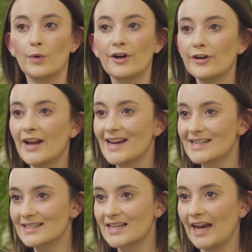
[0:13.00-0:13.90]
We don't
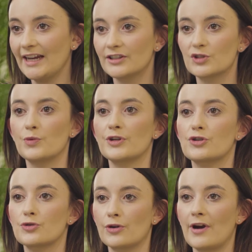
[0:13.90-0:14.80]
hesitate to
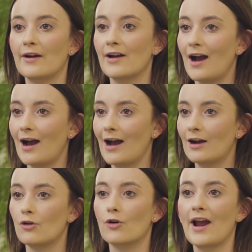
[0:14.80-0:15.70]
insure our
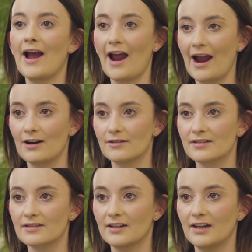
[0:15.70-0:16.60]
car or our
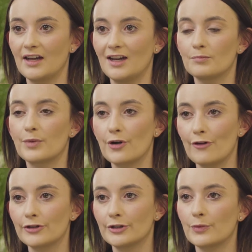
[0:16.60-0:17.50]
house, but
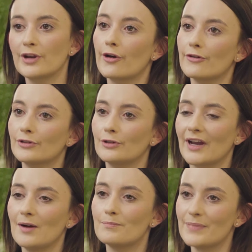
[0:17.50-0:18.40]
often we
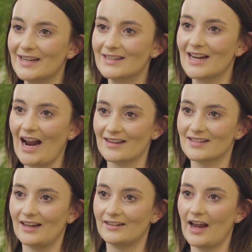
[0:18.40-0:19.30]
overlook our biggest
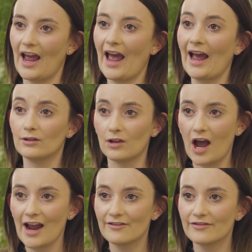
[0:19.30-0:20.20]
asset our
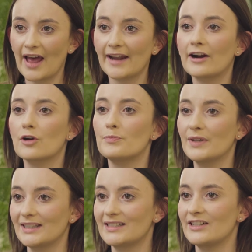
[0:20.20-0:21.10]
life and our
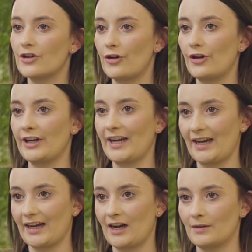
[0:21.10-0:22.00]
ability to earn an
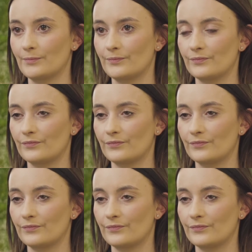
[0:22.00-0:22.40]
income.